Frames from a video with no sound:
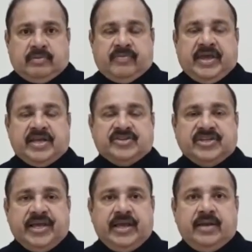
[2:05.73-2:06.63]
we can
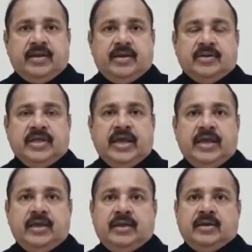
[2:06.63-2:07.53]
say
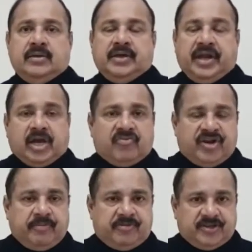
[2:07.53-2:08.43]
the
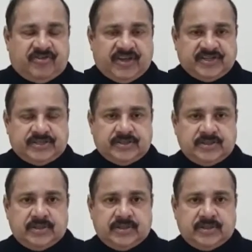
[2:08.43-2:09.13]
recovery phase.